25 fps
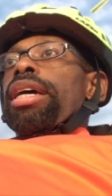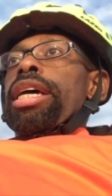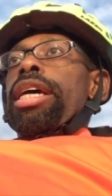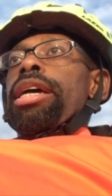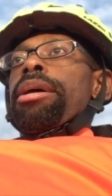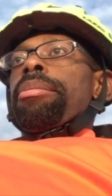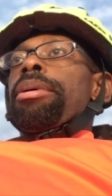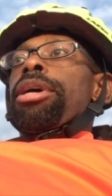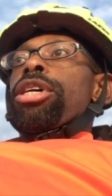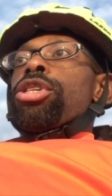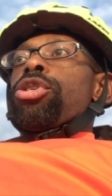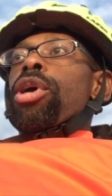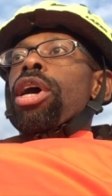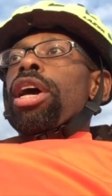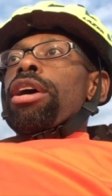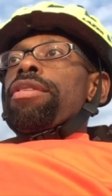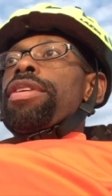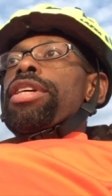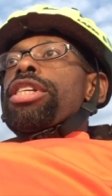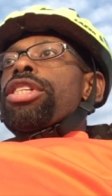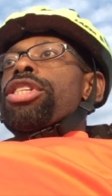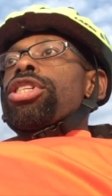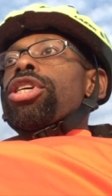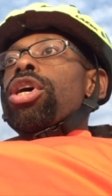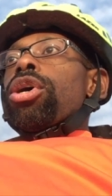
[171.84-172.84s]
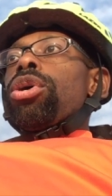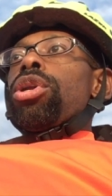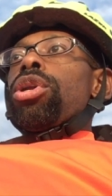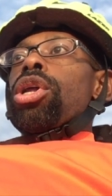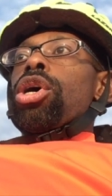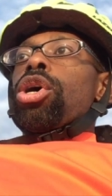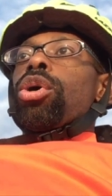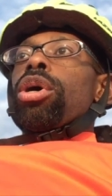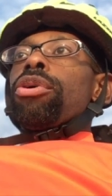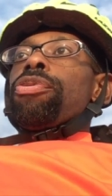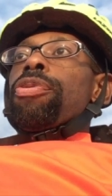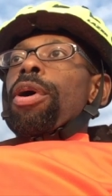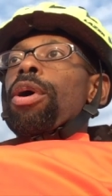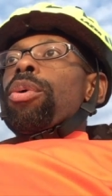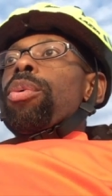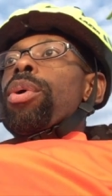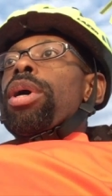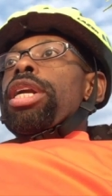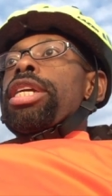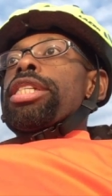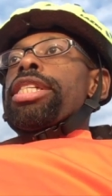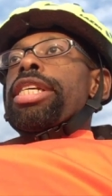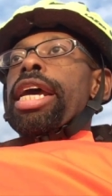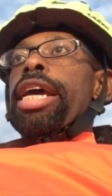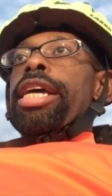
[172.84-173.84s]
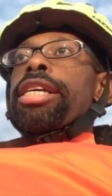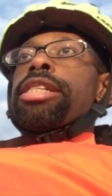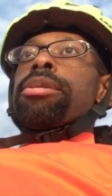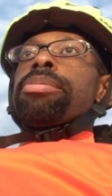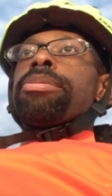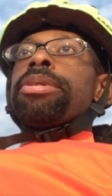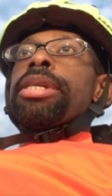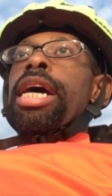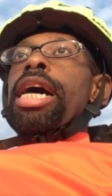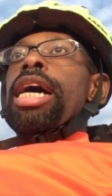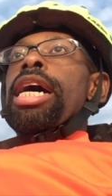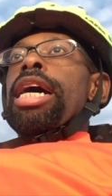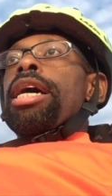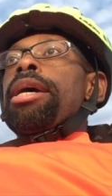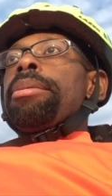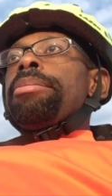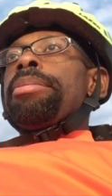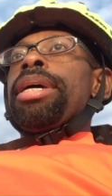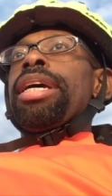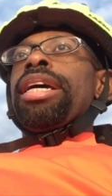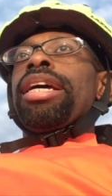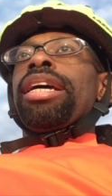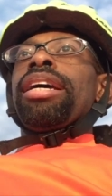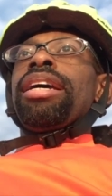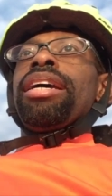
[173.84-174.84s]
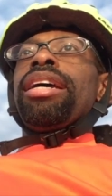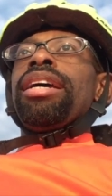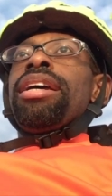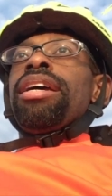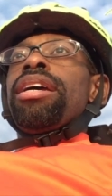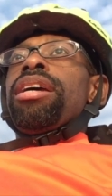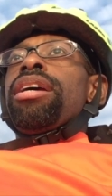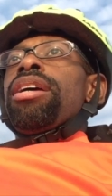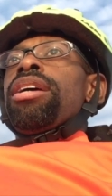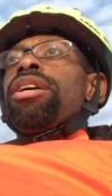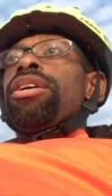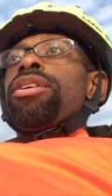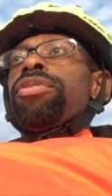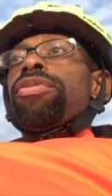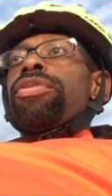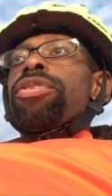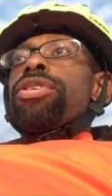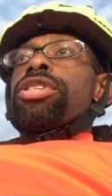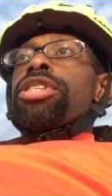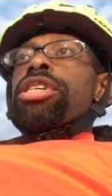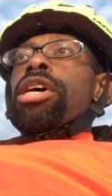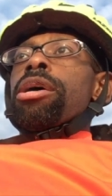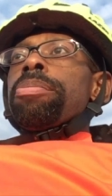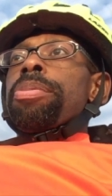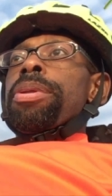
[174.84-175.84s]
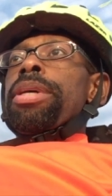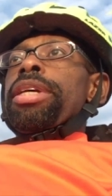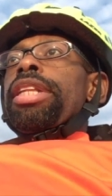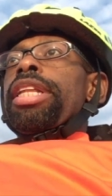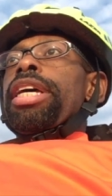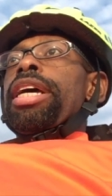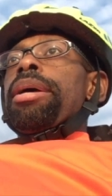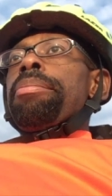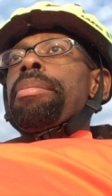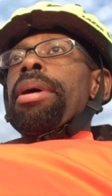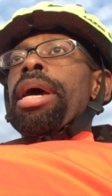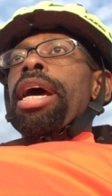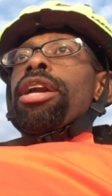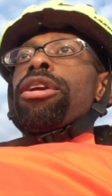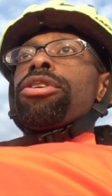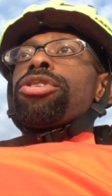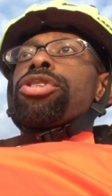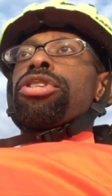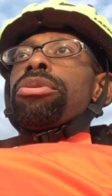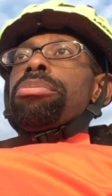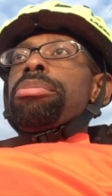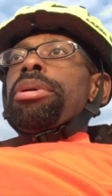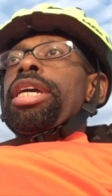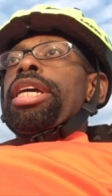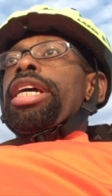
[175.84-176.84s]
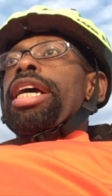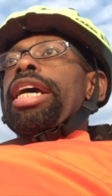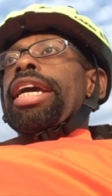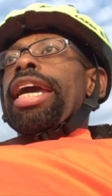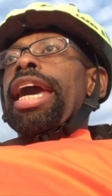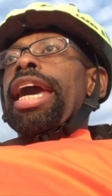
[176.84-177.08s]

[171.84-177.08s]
And by traveling solo, if I want to take some time for something that matters to me, I